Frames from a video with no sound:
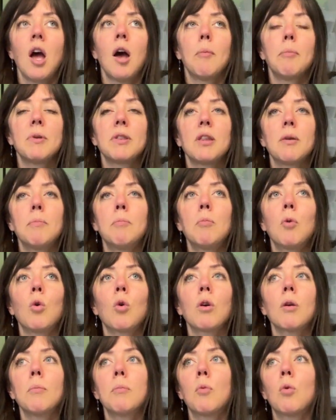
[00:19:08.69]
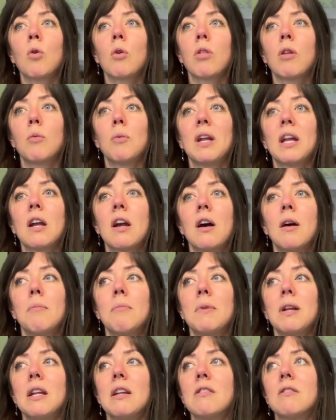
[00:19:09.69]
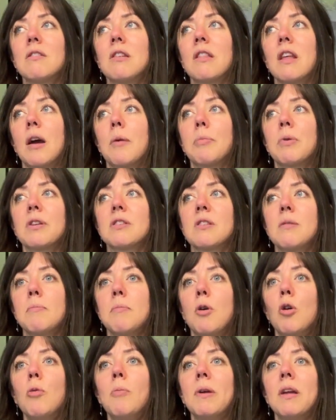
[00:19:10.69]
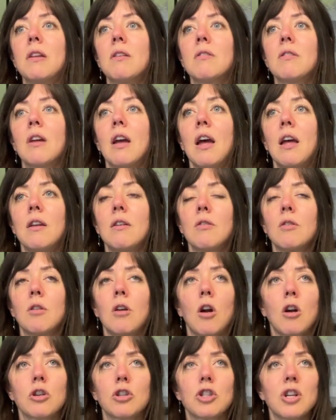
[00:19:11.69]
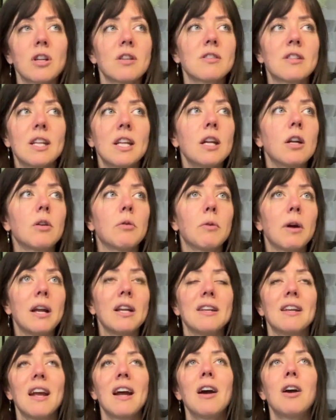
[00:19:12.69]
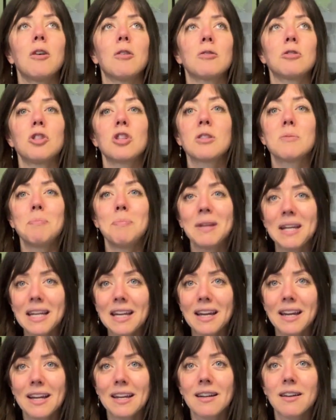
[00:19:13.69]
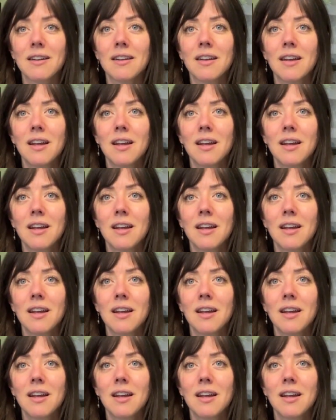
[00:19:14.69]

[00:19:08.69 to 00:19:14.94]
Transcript: But the more and more that we come into that present moment and are just here right now, just being,